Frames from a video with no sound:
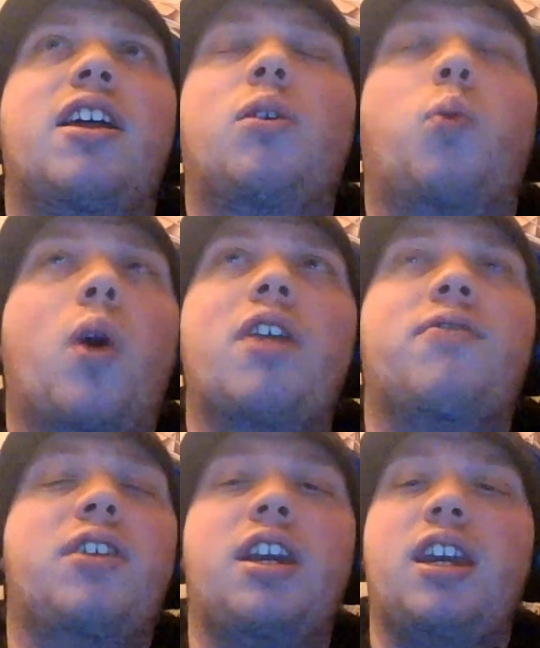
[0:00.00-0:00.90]
one
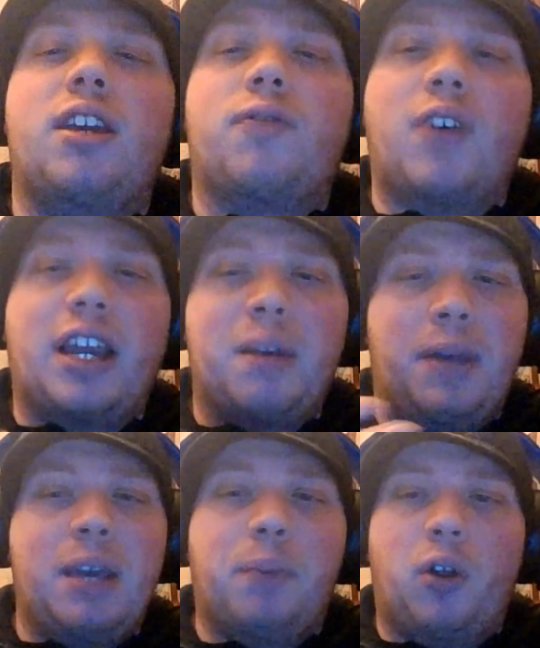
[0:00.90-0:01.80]
of the fucking
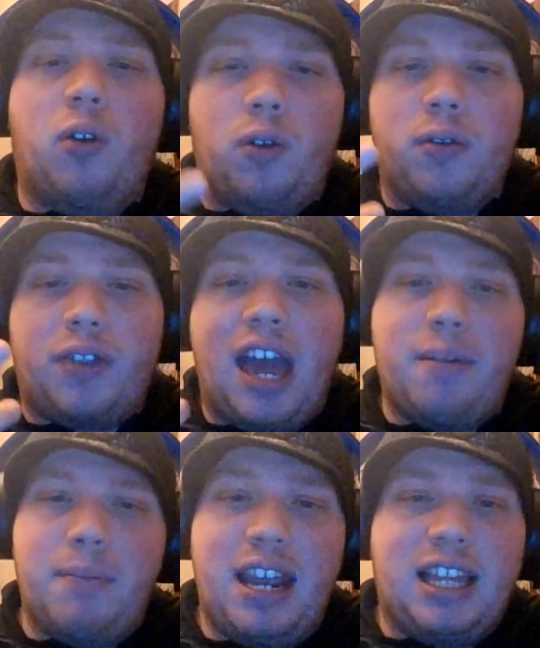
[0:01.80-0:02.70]
people
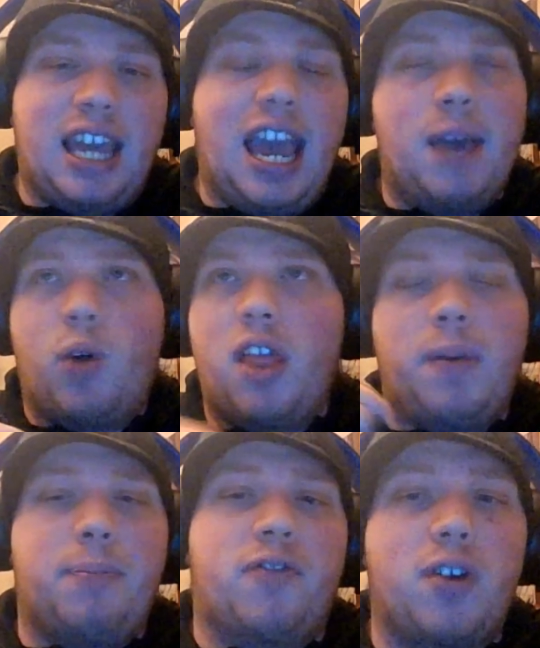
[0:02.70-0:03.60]
that made the game, one of the
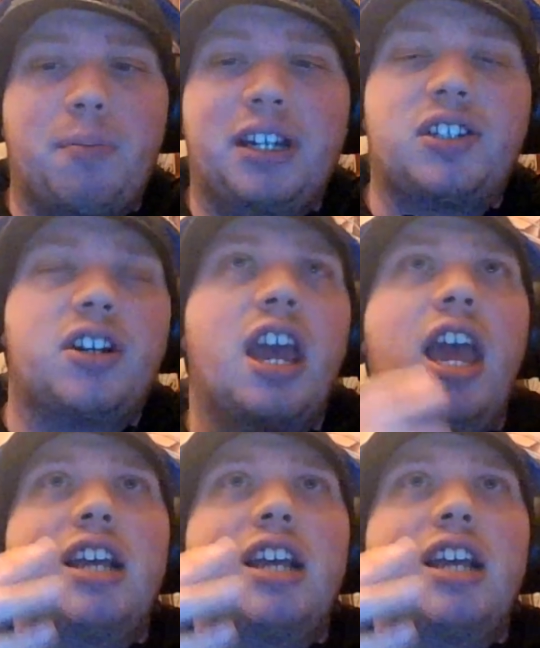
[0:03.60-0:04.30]
people from Blizzard,